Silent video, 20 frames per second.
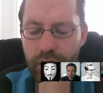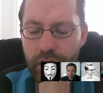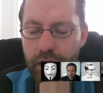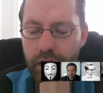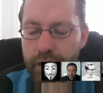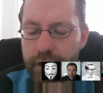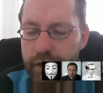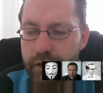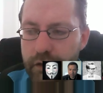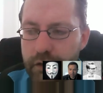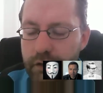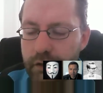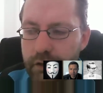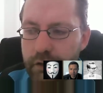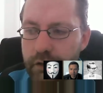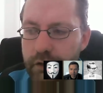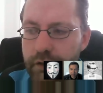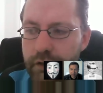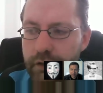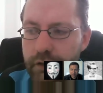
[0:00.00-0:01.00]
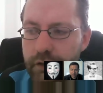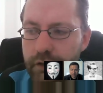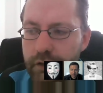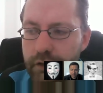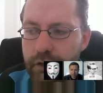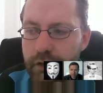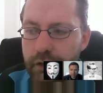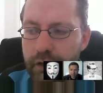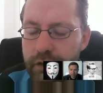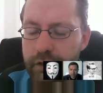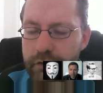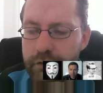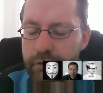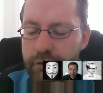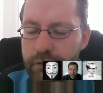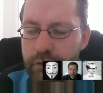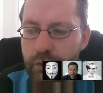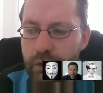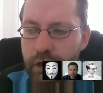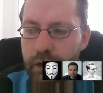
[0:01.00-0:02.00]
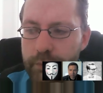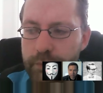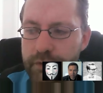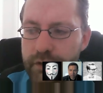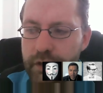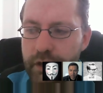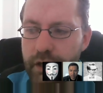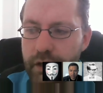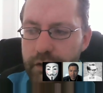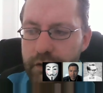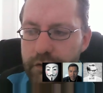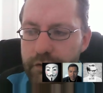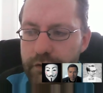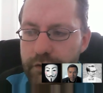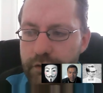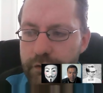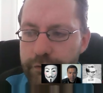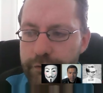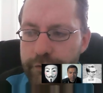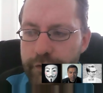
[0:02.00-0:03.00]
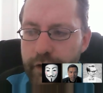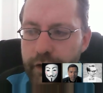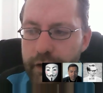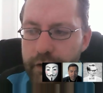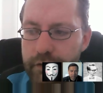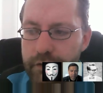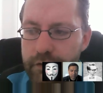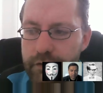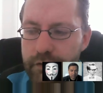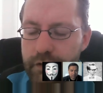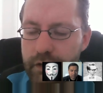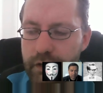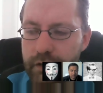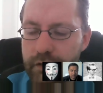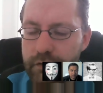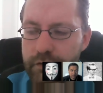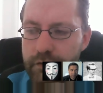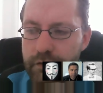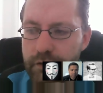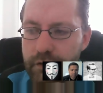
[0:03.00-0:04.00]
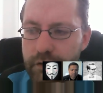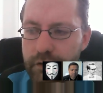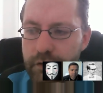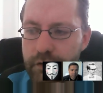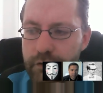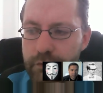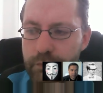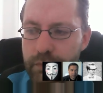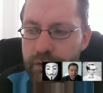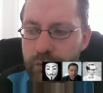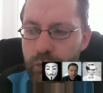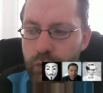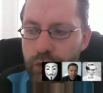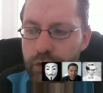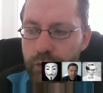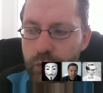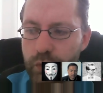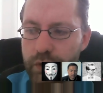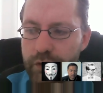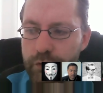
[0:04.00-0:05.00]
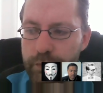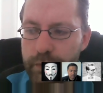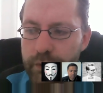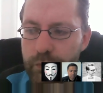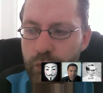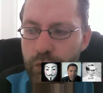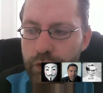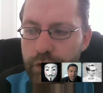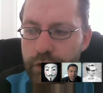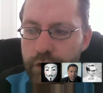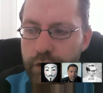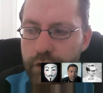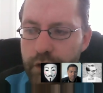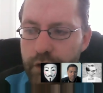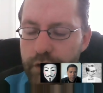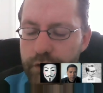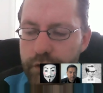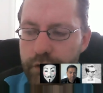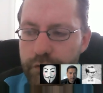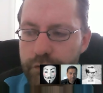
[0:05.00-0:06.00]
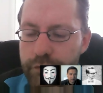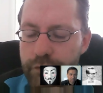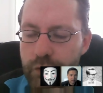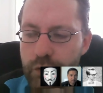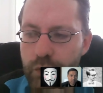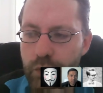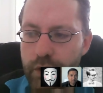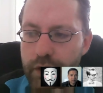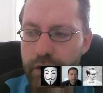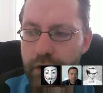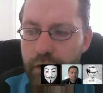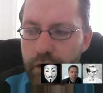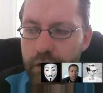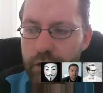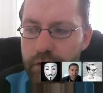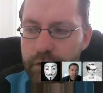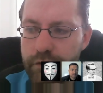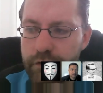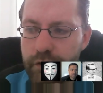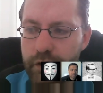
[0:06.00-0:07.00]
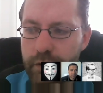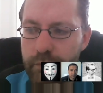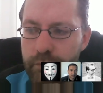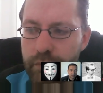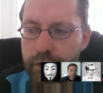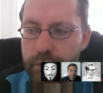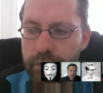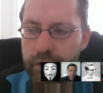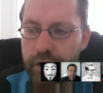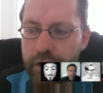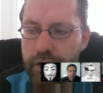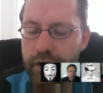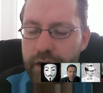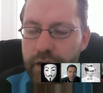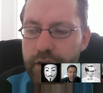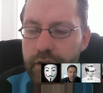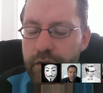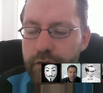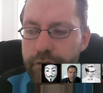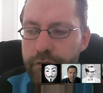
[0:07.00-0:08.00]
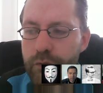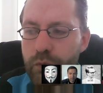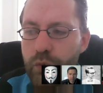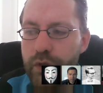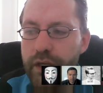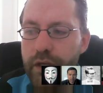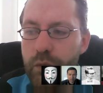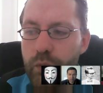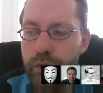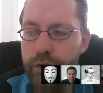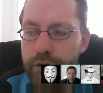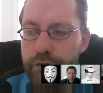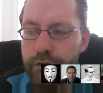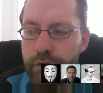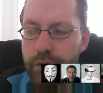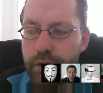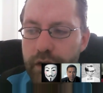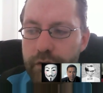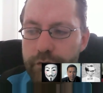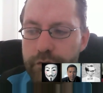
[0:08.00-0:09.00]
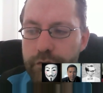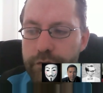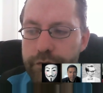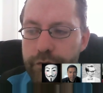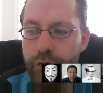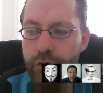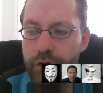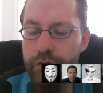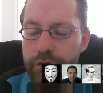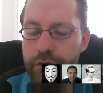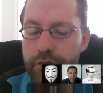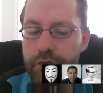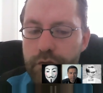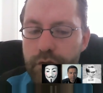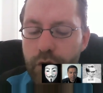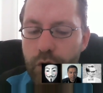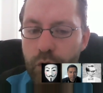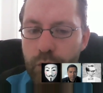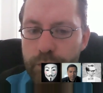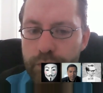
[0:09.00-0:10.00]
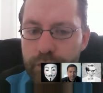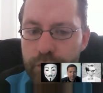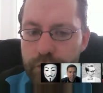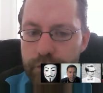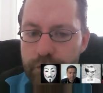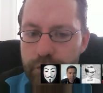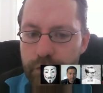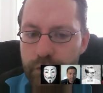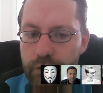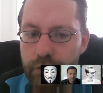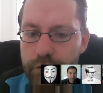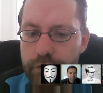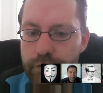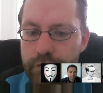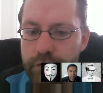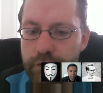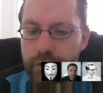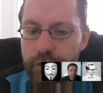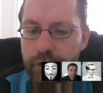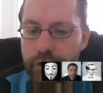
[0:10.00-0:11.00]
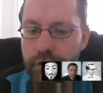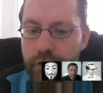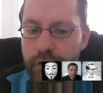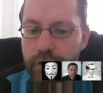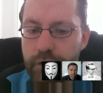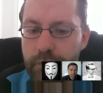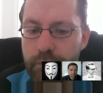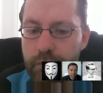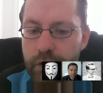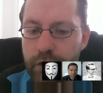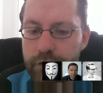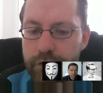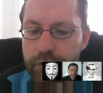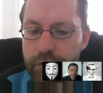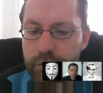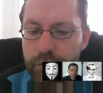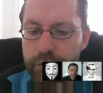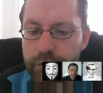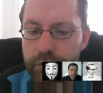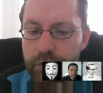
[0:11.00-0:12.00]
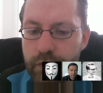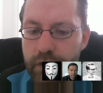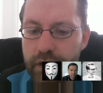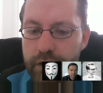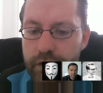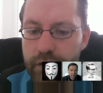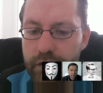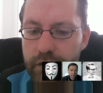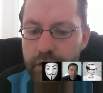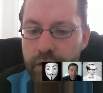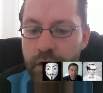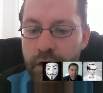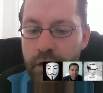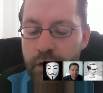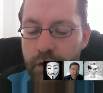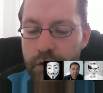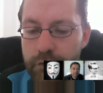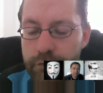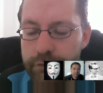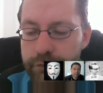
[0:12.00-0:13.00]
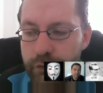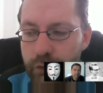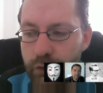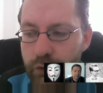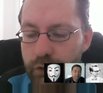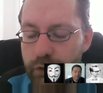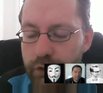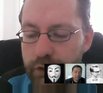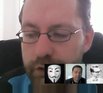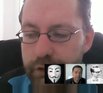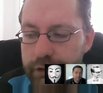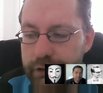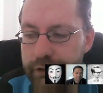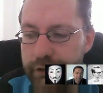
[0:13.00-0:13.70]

like at least to update the fact that we've been working on it for quite a long time, but by the end of the week we should have the first open source modules ready for